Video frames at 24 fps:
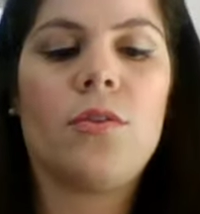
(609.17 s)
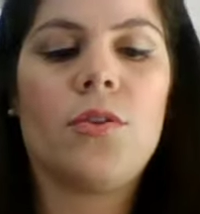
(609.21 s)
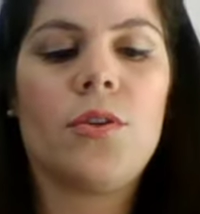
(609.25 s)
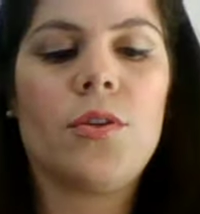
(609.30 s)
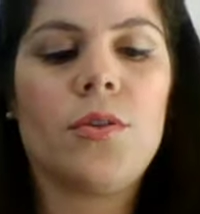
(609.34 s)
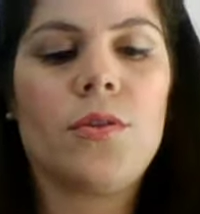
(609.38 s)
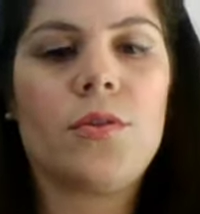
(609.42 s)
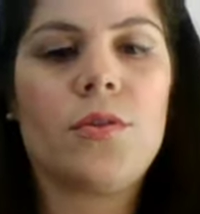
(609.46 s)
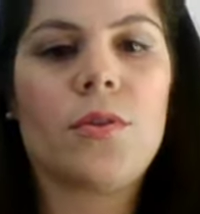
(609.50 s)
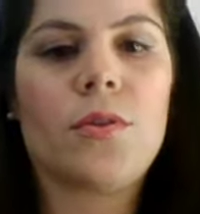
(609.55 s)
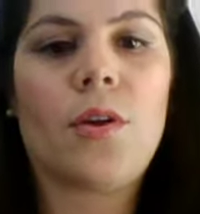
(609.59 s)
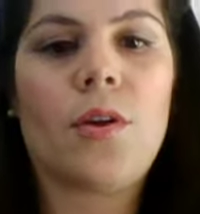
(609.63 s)

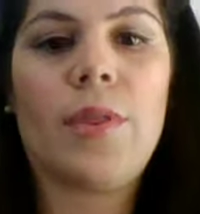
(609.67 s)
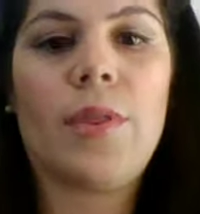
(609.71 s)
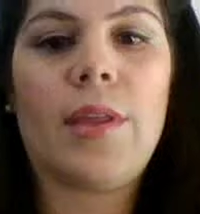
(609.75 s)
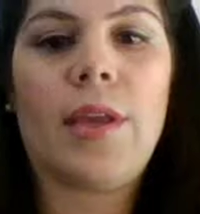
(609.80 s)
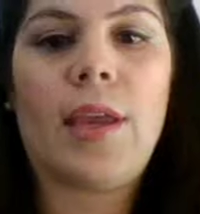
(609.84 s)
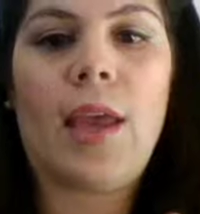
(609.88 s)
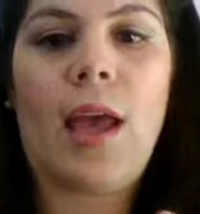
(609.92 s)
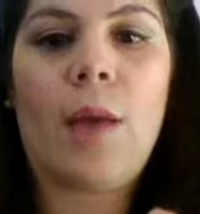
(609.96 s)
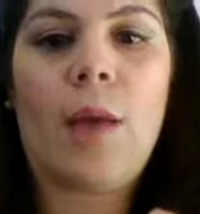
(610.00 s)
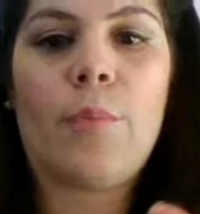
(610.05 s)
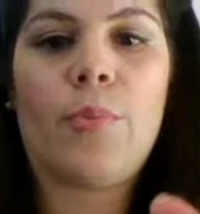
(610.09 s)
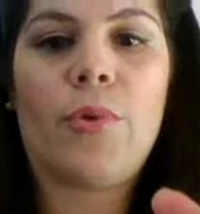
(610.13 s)
just go in the
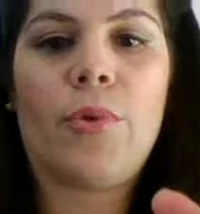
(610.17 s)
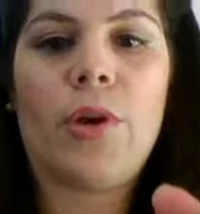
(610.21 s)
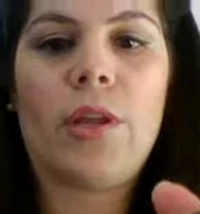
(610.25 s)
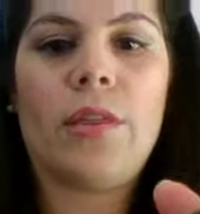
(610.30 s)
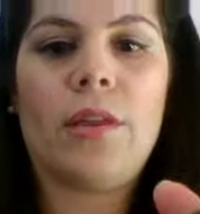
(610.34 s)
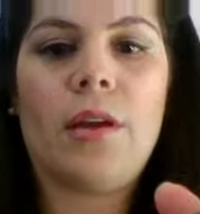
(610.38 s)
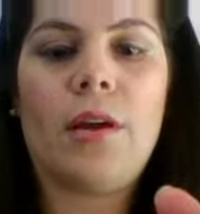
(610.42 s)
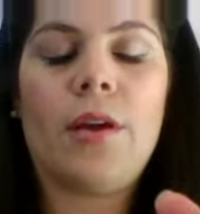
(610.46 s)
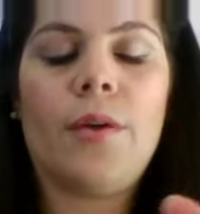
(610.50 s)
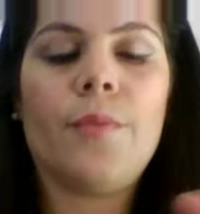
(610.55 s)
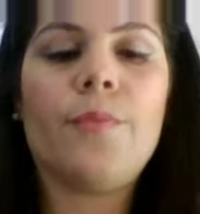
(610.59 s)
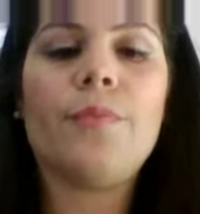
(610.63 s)
cap right
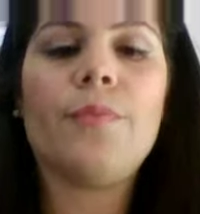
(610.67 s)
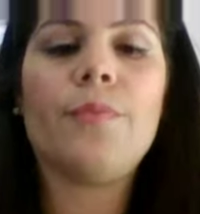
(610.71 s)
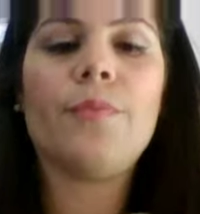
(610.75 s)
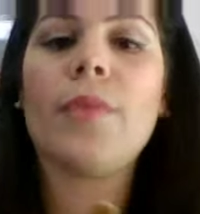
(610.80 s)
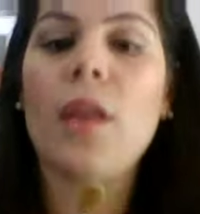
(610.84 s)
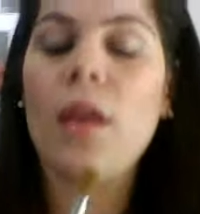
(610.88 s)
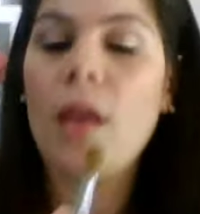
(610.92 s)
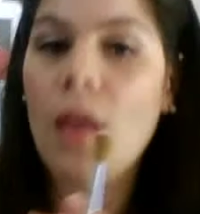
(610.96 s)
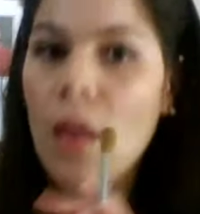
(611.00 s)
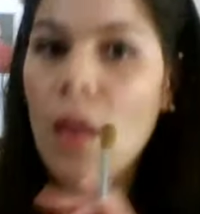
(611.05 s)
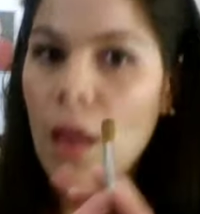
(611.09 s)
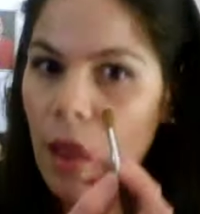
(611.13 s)
there,
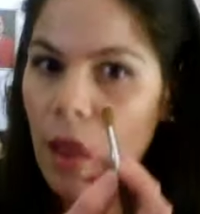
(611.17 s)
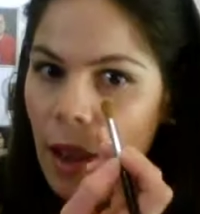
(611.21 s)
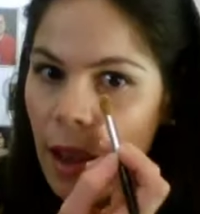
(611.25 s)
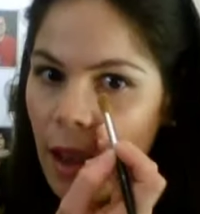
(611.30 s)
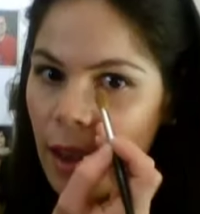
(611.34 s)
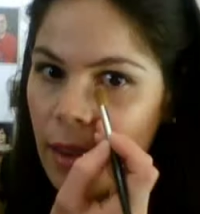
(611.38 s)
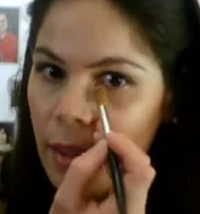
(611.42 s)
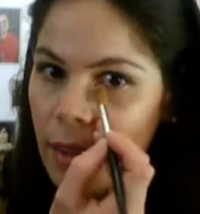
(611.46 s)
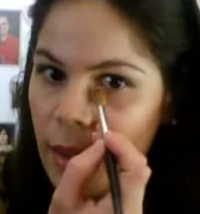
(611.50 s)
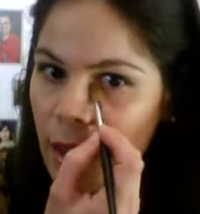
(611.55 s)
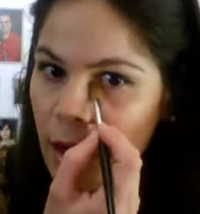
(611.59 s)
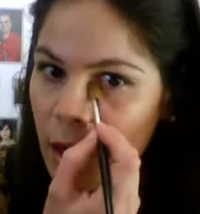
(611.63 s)

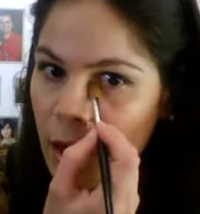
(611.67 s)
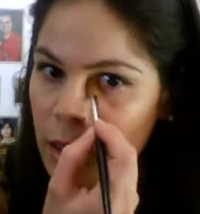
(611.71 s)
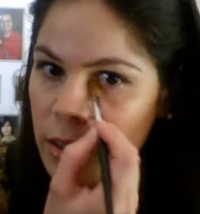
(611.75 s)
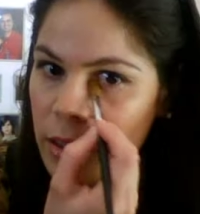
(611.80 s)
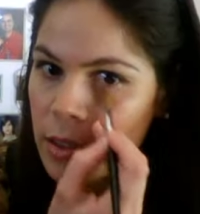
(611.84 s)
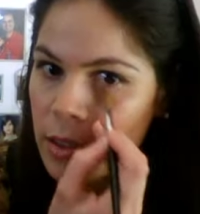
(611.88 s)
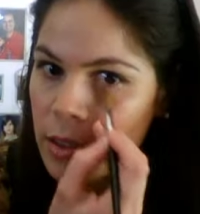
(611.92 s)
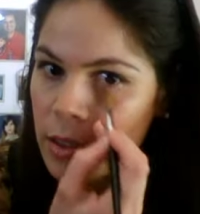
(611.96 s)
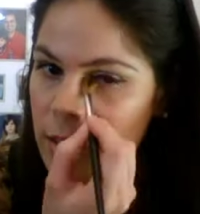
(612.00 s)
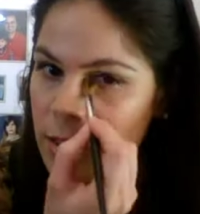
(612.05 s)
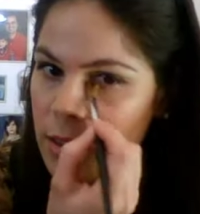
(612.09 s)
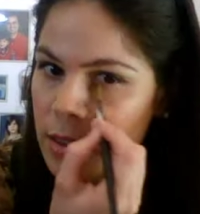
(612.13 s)
and then I
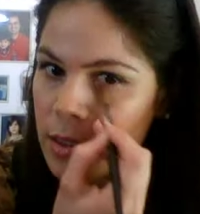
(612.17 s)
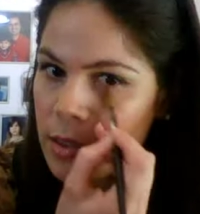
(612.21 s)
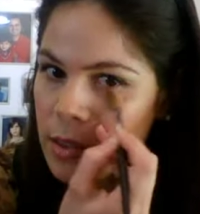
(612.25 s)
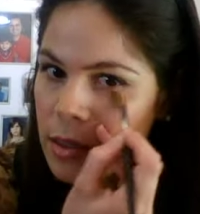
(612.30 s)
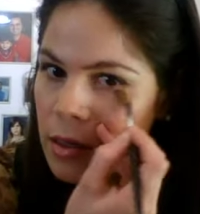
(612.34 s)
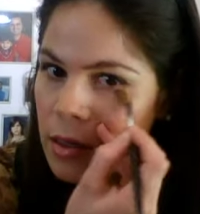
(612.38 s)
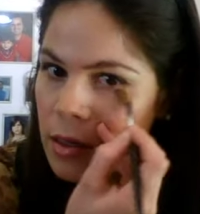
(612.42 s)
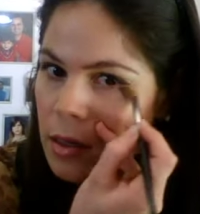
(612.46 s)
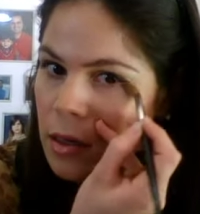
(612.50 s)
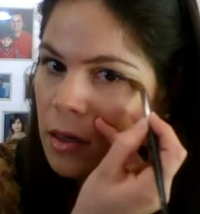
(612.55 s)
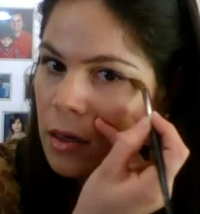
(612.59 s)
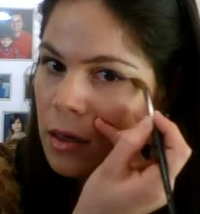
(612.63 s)
just
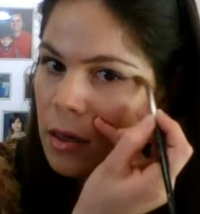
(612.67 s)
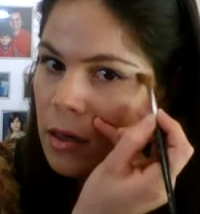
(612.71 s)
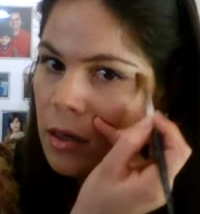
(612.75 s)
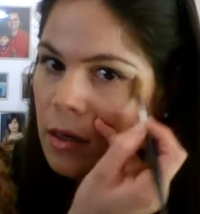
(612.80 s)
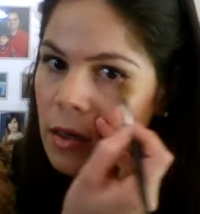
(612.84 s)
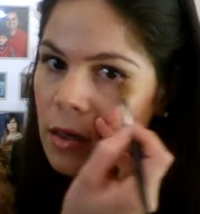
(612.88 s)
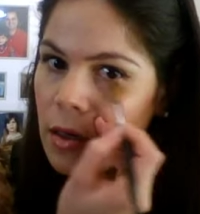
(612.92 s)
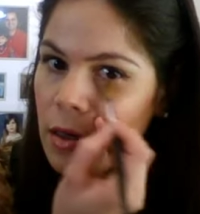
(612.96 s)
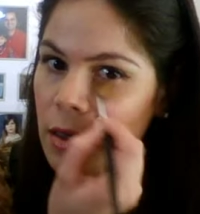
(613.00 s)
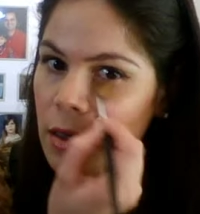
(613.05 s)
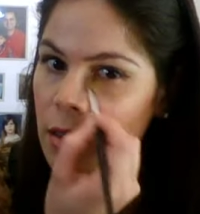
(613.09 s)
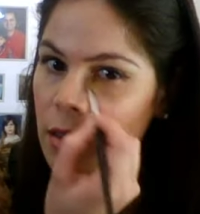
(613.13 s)

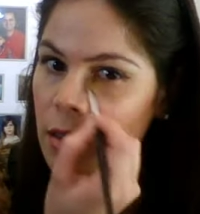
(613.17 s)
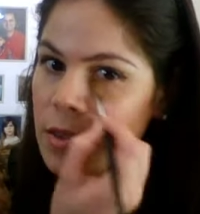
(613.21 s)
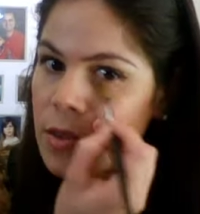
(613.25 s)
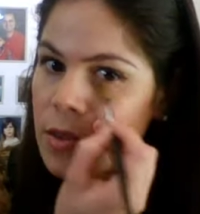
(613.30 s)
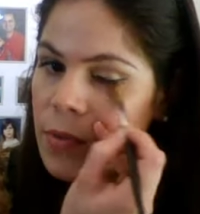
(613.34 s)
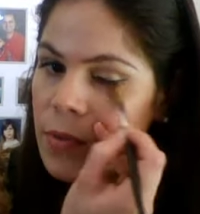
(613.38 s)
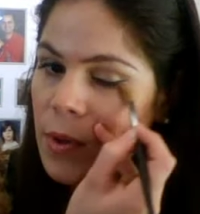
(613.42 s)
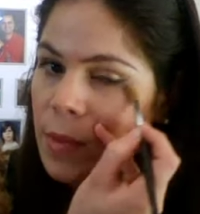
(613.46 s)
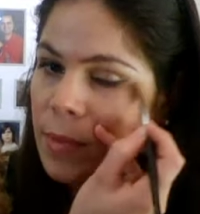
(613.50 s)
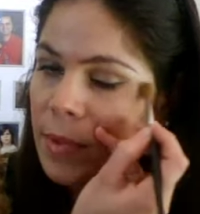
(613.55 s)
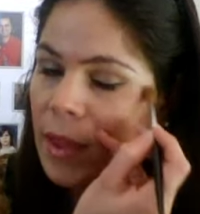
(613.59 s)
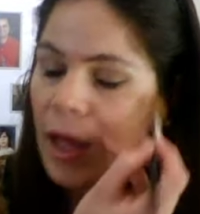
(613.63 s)

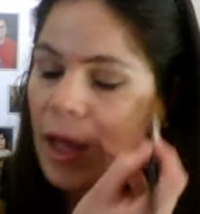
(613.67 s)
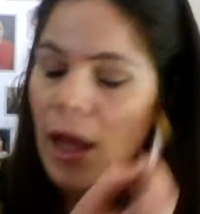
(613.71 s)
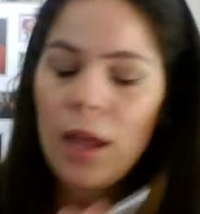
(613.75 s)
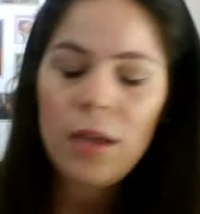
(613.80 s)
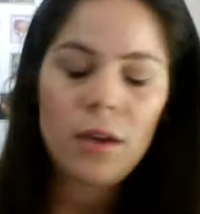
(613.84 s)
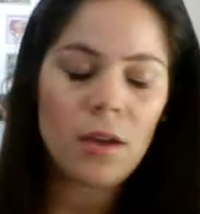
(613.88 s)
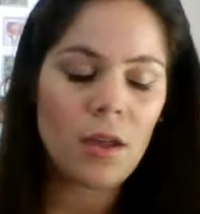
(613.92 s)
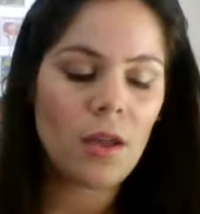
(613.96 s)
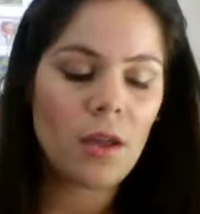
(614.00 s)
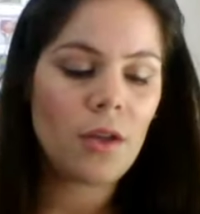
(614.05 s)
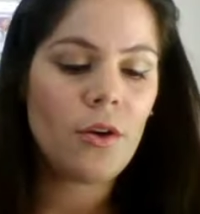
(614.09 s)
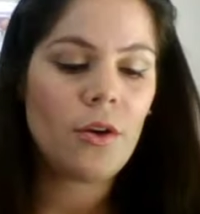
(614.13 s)
sweep
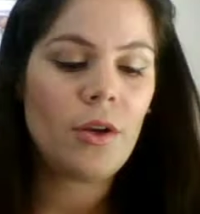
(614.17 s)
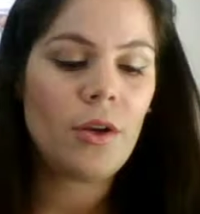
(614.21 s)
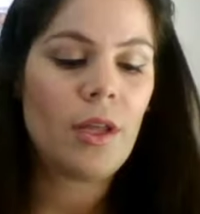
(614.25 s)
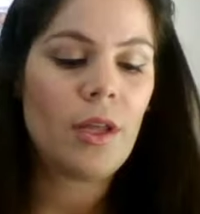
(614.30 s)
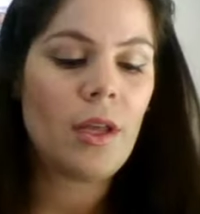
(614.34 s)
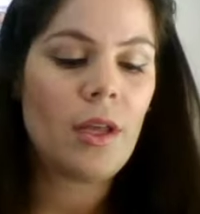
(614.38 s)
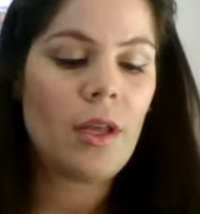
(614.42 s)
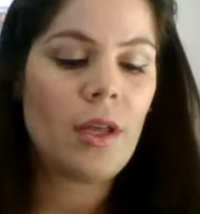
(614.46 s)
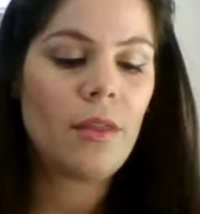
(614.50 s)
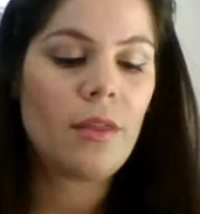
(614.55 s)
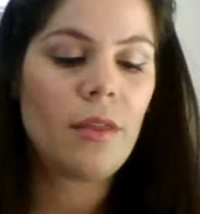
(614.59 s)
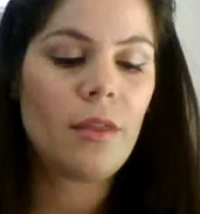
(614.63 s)
that
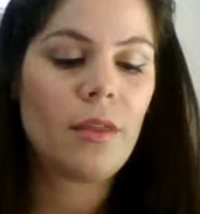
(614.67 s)
underneath,